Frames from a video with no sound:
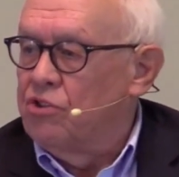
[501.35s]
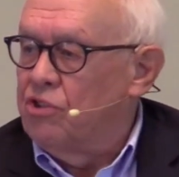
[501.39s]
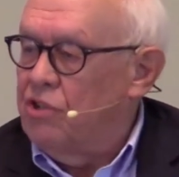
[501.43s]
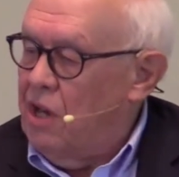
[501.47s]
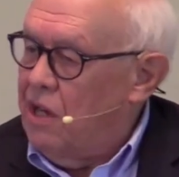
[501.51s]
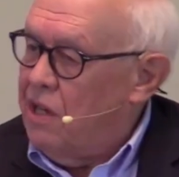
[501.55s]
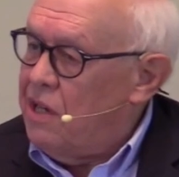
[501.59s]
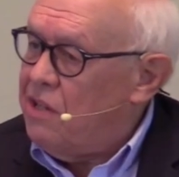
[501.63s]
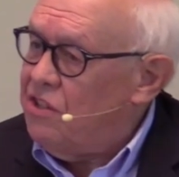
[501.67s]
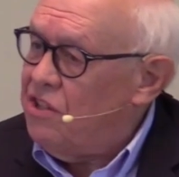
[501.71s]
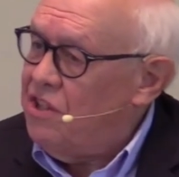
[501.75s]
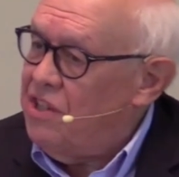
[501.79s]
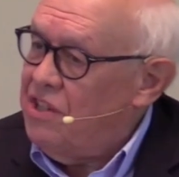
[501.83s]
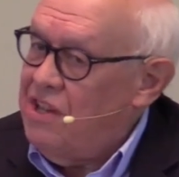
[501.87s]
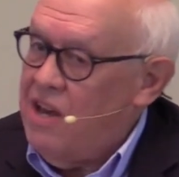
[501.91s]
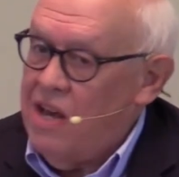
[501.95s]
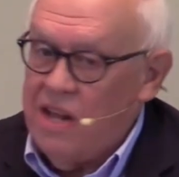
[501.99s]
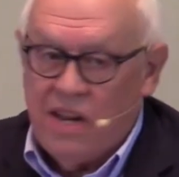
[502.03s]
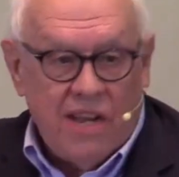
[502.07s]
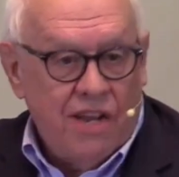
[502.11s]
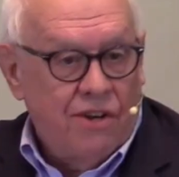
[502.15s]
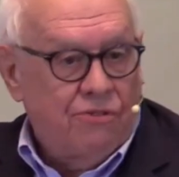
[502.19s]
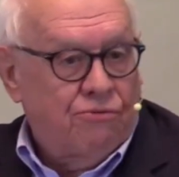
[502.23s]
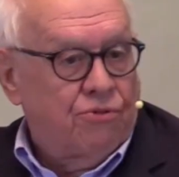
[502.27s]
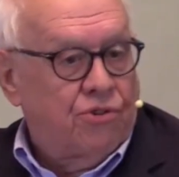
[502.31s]
Now, isn't that
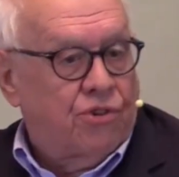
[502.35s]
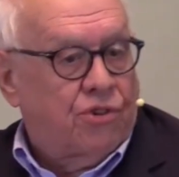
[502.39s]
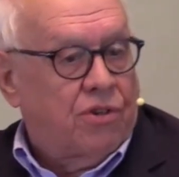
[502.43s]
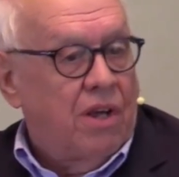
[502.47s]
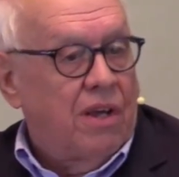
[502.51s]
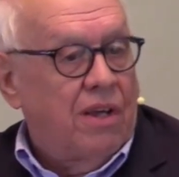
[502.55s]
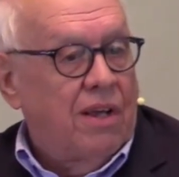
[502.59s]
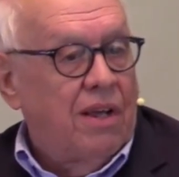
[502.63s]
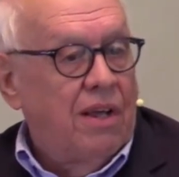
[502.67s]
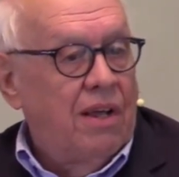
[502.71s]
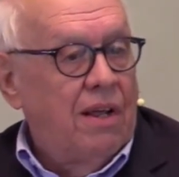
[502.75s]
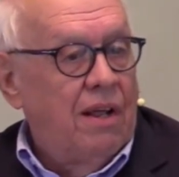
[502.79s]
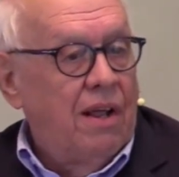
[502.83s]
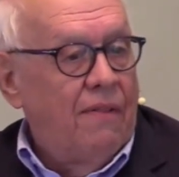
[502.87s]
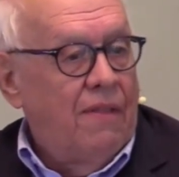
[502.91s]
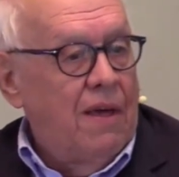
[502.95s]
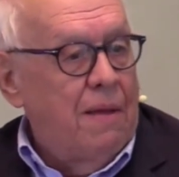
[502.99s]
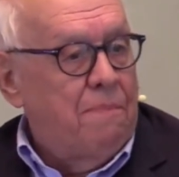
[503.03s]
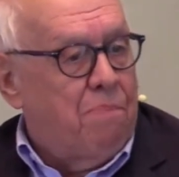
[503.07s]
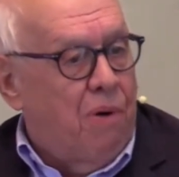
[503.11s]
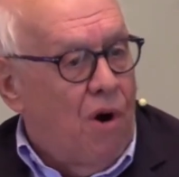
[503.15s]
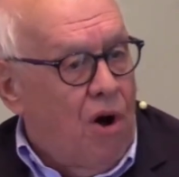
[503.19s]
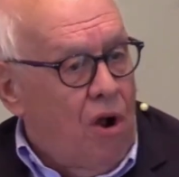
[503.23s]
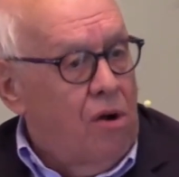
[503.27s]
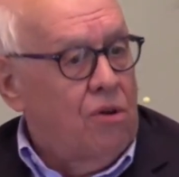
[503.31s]
interesting that
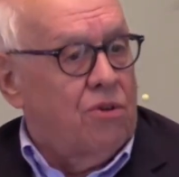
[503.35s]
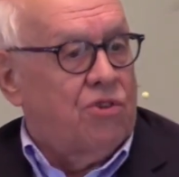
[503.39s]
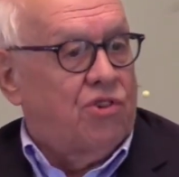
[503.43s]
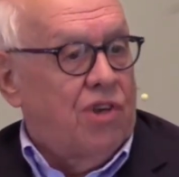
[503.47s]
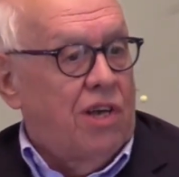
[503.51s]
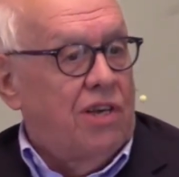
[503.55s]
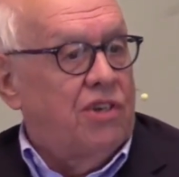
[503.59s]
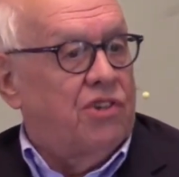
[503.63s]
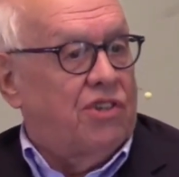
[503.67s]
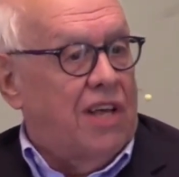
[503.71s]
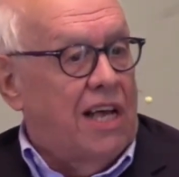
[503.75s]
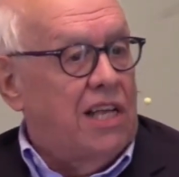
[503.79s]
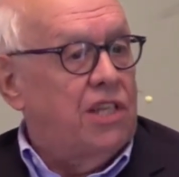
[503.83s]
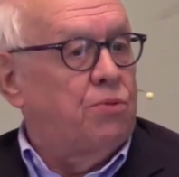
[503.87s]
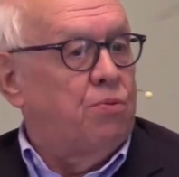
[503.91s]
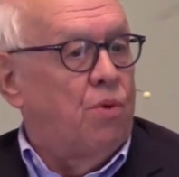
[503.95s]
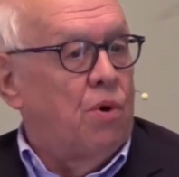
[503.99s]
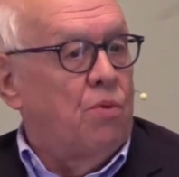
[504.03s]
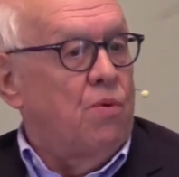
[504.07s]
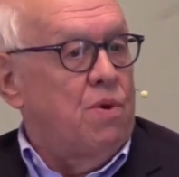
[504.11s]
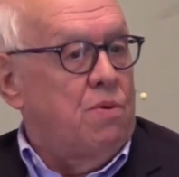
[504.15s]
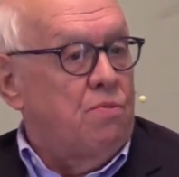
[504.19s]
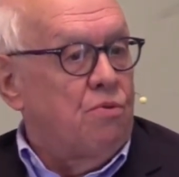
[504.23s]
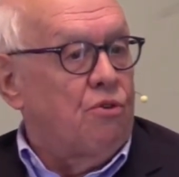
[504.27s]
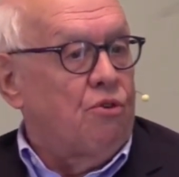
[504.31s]
Paul says that's what
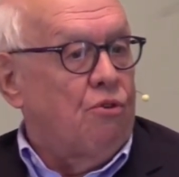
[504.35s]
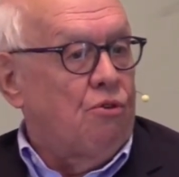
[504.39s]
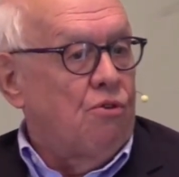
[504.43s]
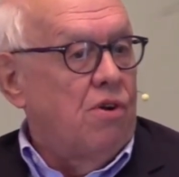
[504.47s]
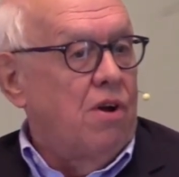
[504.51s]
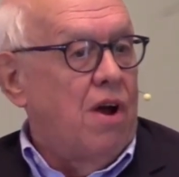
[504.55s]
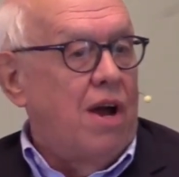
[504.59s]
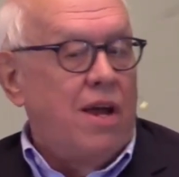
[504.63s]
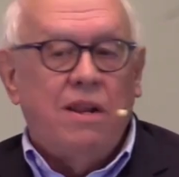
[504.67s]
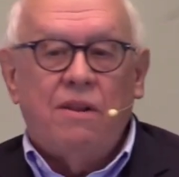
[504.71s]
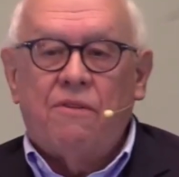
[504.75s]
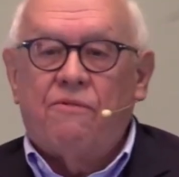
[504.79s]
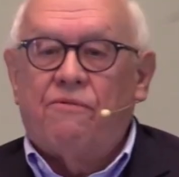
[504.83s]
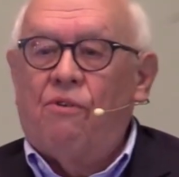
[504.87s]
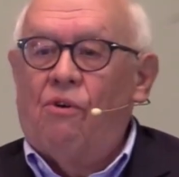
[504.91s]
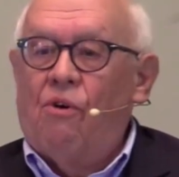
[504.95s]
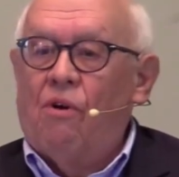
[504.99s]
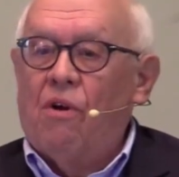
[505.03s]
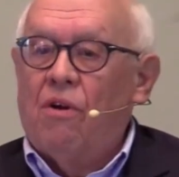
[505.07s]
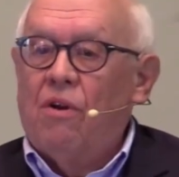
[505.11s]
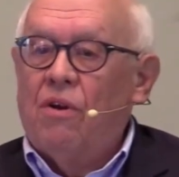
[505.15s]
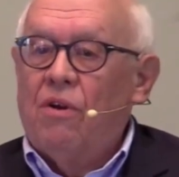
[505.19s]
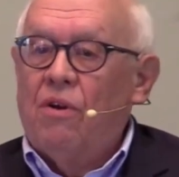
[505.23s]
we were created for?